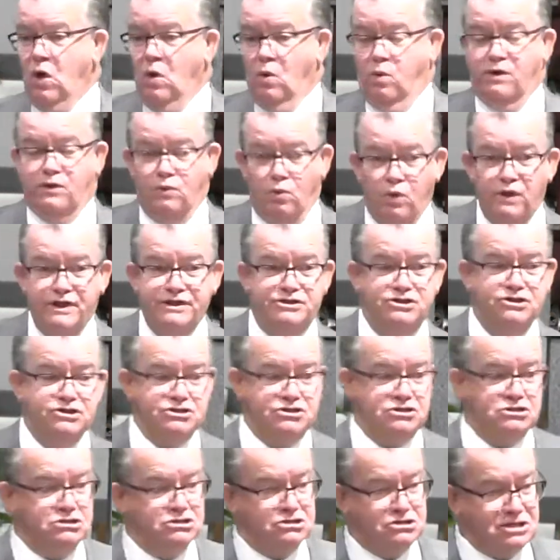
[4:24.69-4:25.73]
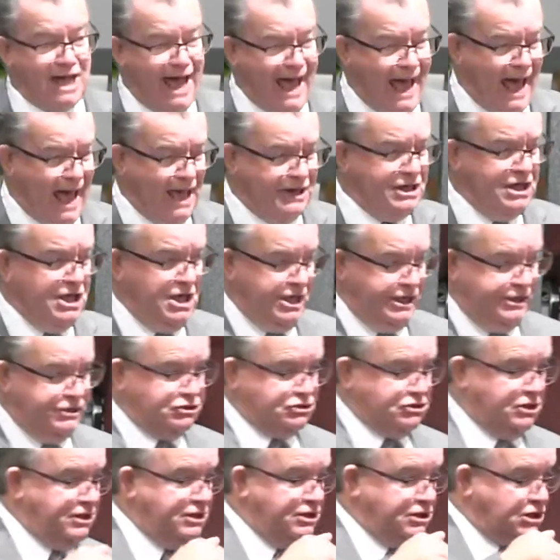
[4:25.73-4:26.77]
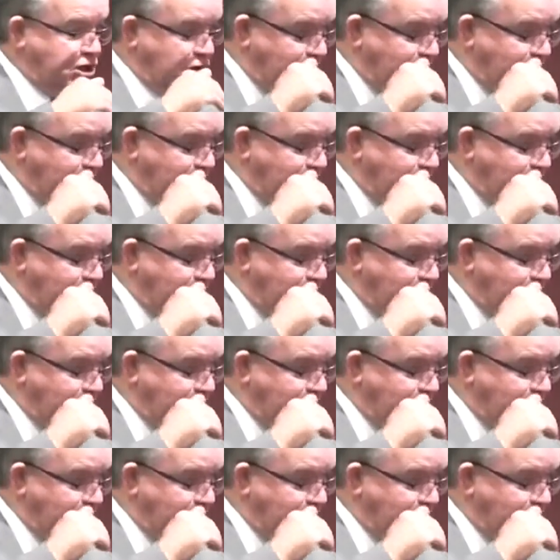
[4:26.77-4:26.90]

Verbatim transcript: when we just decide, instead of